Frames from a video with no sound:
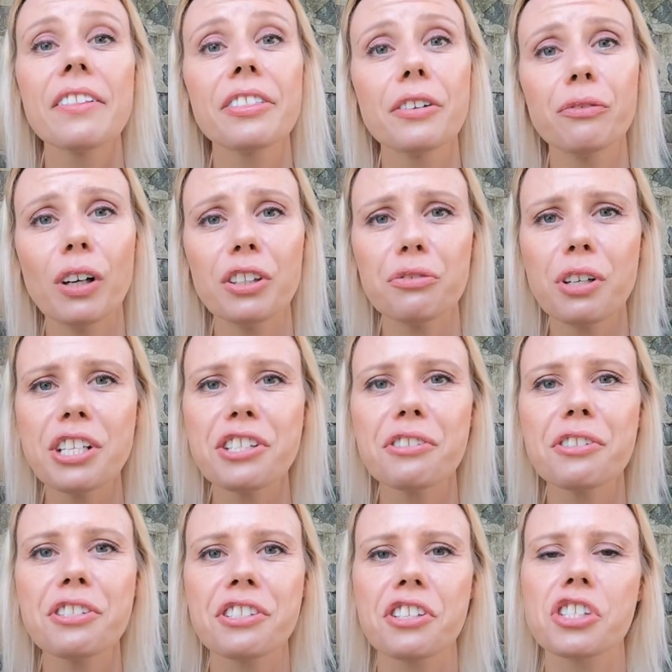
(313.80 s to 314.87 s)
The fundraiser
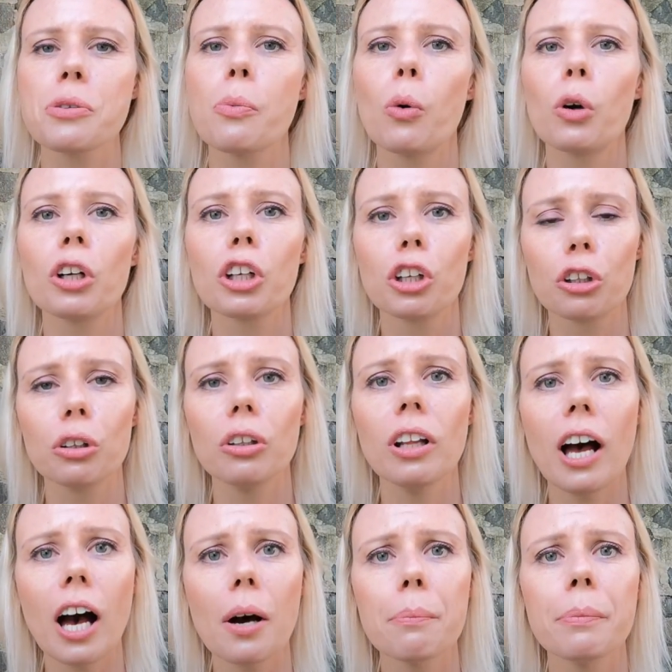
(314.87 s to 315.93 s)
is to support Girl
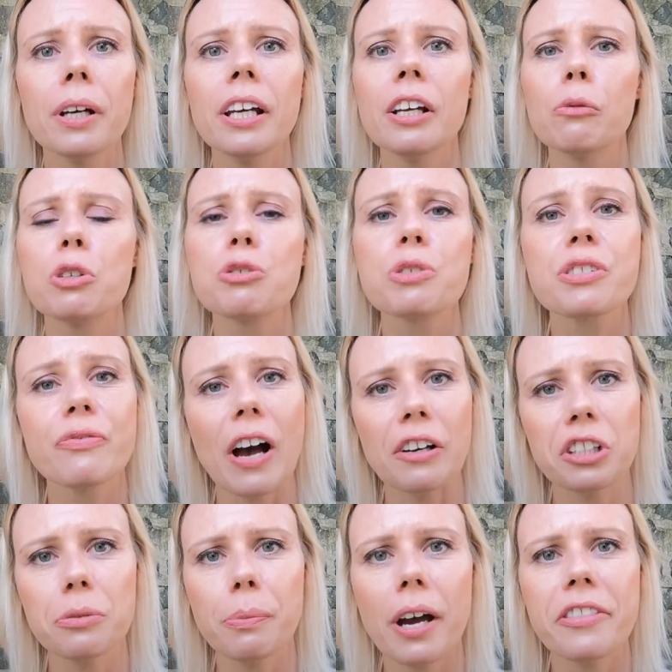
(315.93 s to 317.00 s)
Up, which was
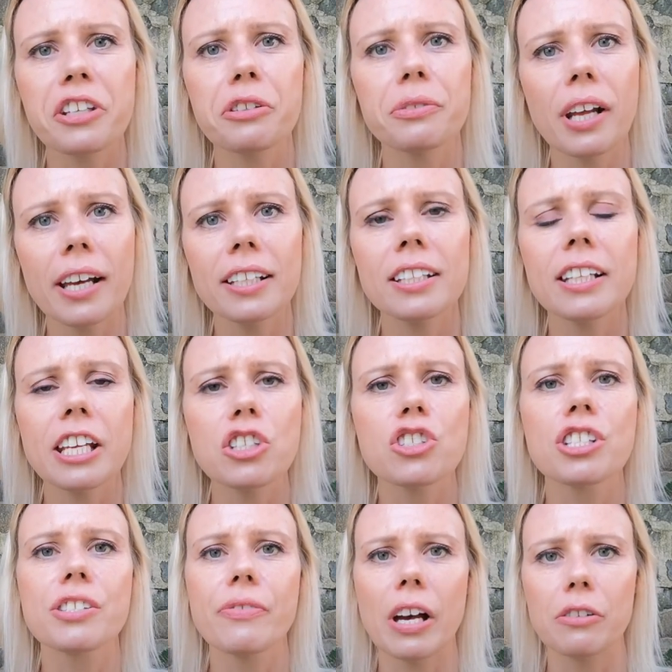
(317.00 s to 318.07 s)
founded by the United
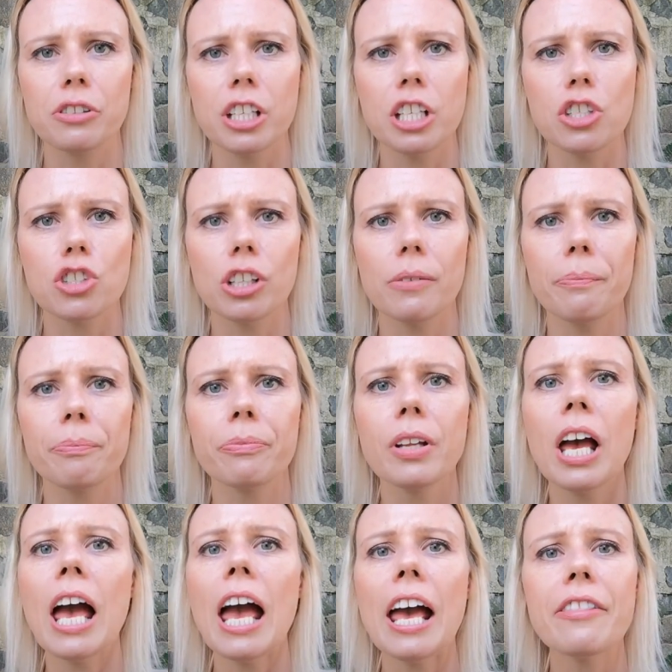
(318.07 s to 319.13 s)
Nations Foundation,
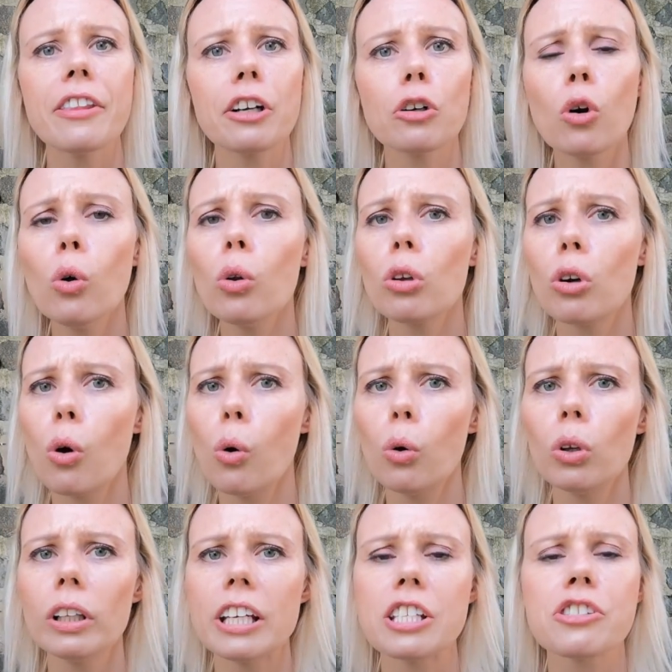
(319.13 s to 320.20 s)
and their whole
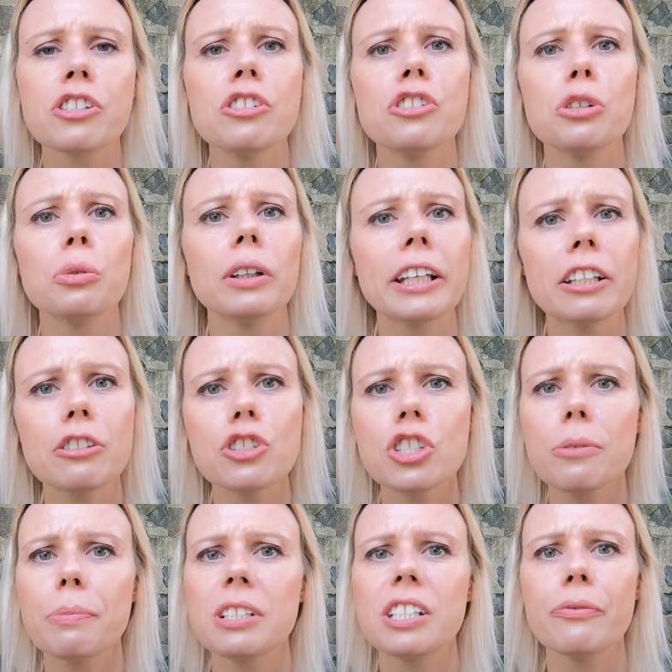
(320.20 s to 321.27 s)
goal is to do
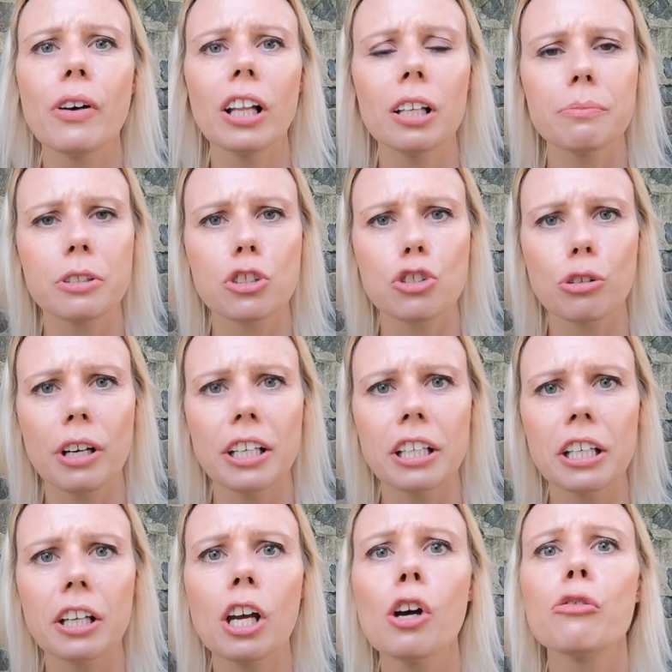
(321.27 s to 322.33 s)
leadership and development
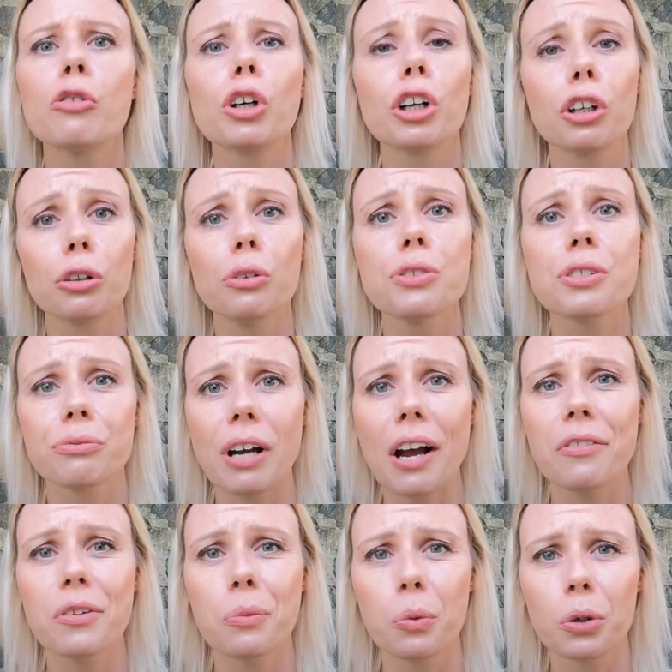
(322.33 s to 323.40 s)
training for girls
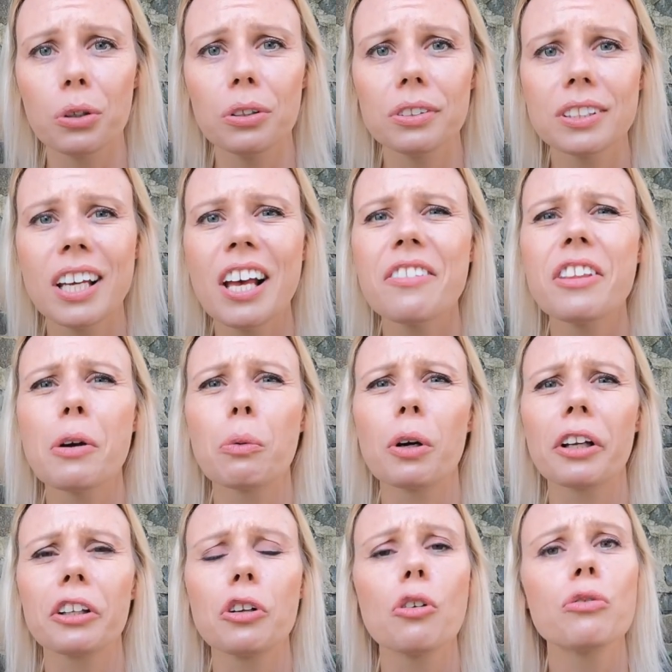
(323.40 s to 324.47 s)
around the world. They
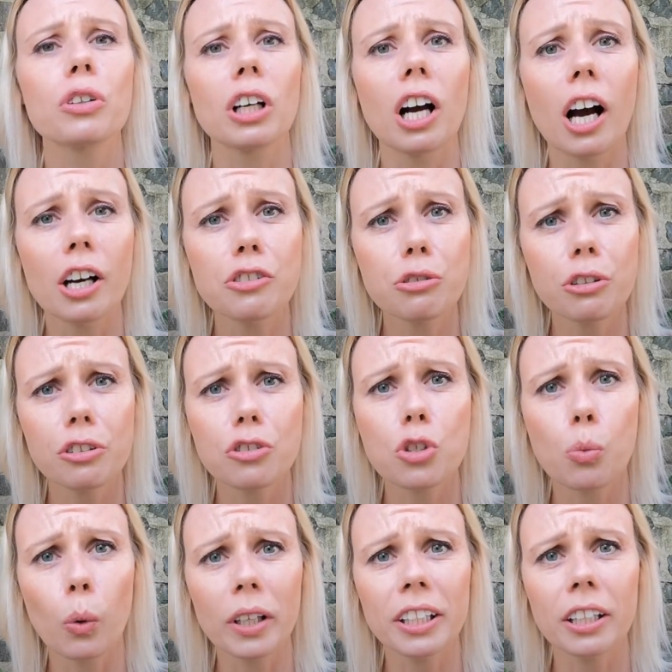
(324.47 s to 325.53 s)
work in over
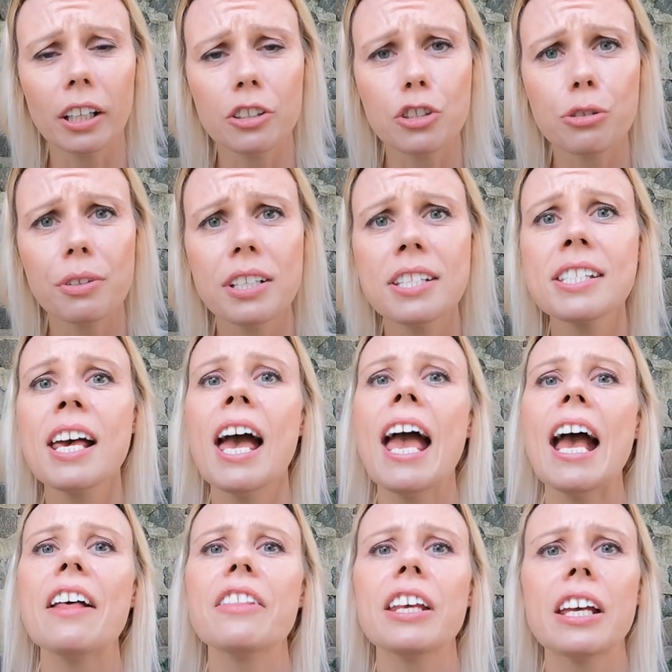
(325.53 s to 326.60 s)
120 countries,
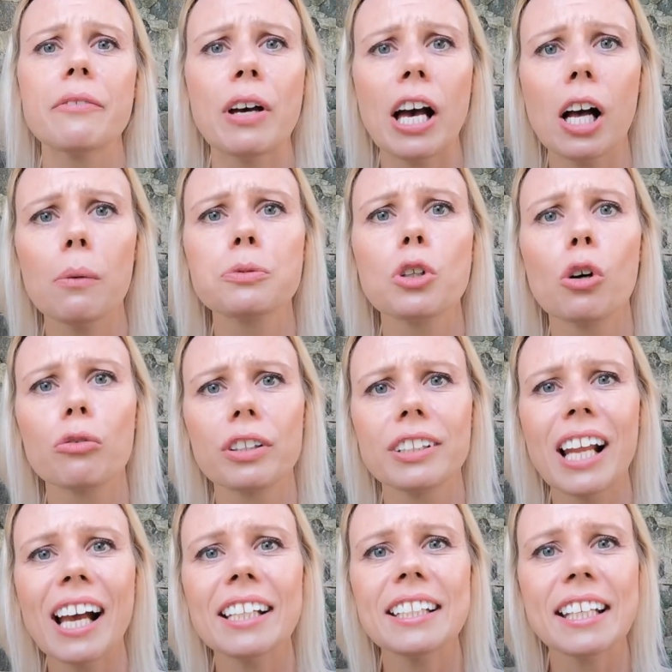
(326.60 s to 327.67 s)
and they have helped over
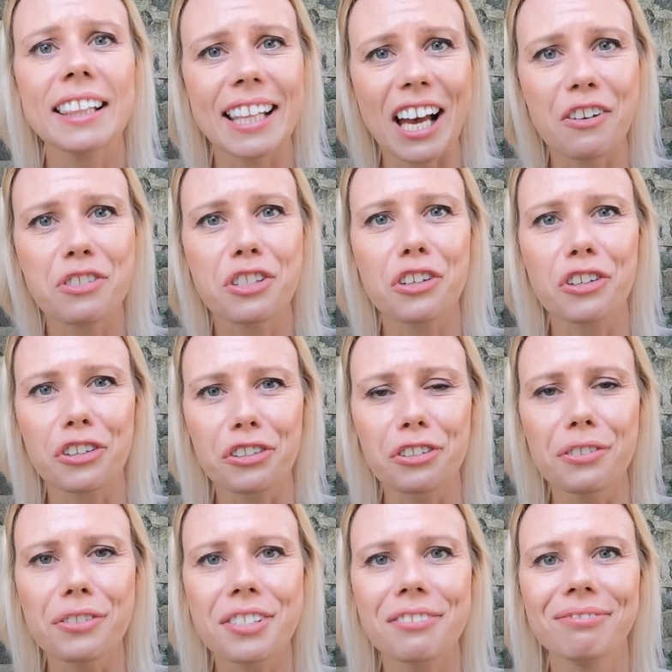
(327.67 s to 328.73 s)
90,000
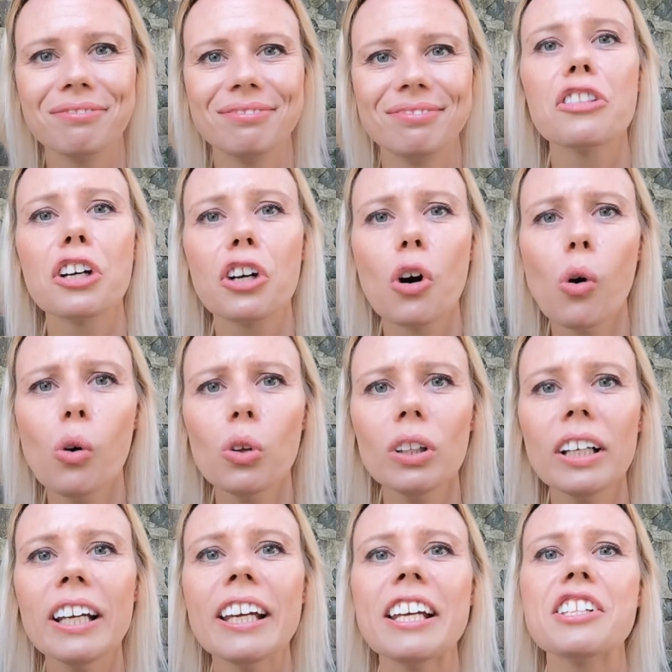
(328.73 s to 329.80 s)
girls. The
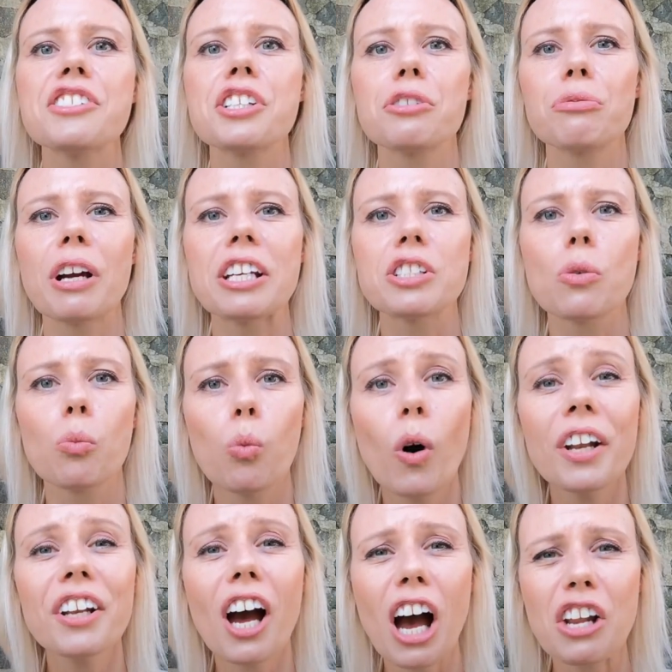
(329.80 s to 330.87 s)
goal is to raise
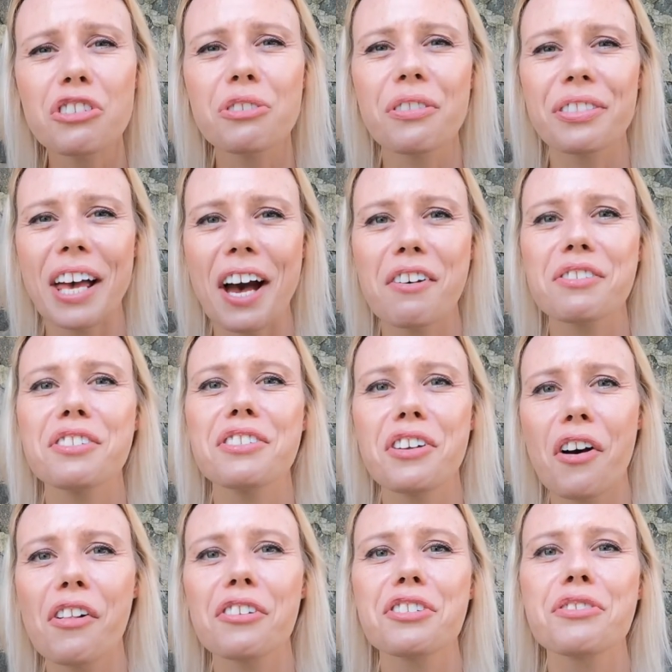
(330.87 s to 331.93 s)

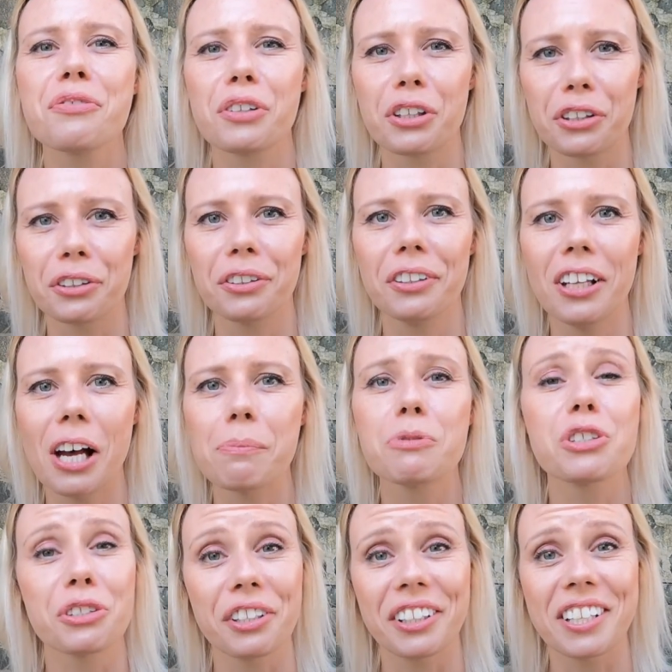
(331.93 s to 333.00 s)
$100,000 for Girl Up
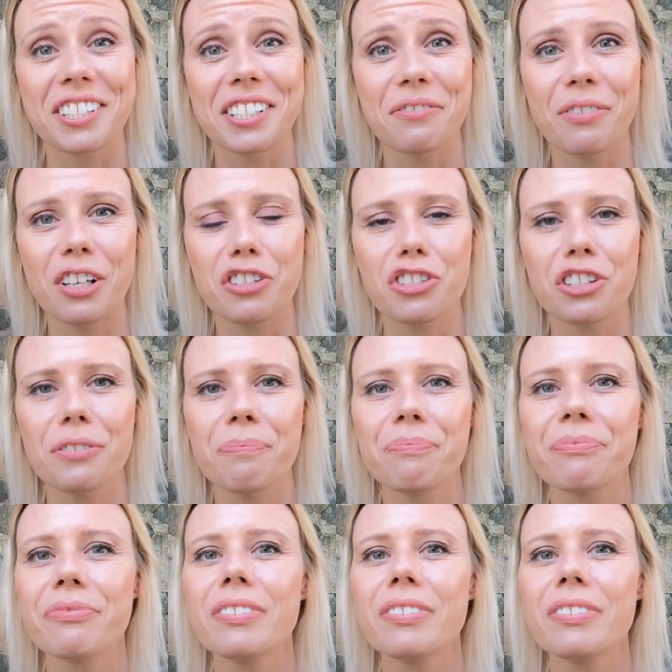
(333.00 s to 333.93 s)
during this adventure.